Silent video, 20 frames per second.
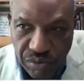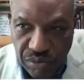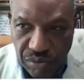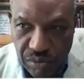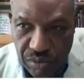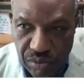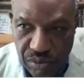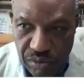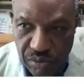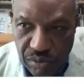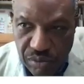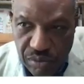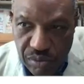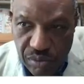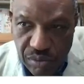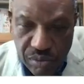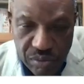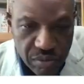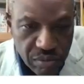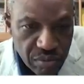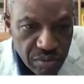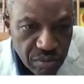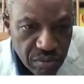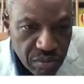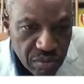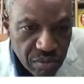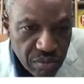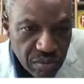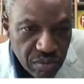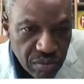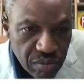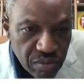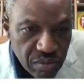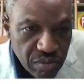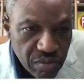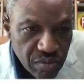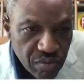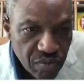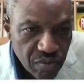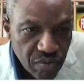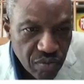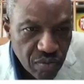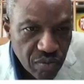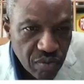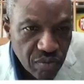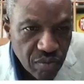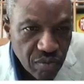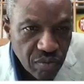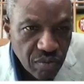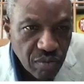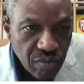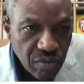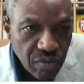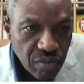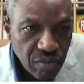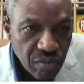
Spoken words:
No one is speaking in this clip.